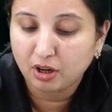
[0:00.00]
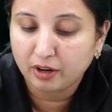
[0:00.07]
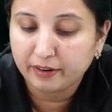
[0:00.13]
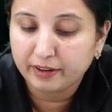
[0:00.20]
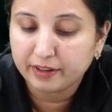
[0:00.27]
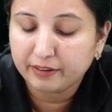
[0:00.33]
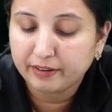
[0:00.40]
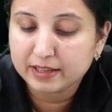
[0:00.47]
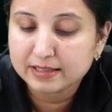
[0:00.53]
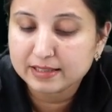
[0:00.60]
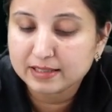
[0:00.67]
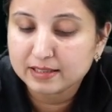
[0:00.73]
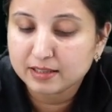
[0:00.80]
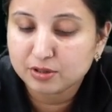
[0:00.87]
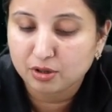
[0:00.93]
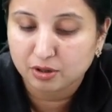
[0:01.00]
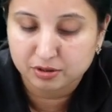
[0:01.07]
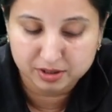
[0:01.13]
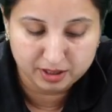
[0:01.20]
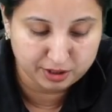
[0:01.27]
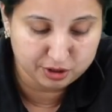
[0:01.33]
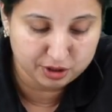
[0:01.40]
or increases its
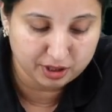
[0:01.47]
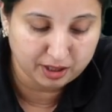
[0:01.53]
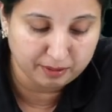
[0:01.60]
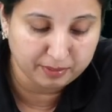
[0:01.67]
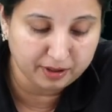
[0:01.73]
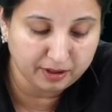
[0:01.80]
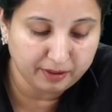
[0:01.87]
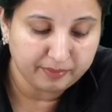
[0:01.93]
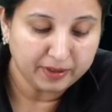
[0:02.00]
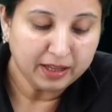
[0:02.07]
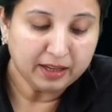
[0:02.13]
oxidation number.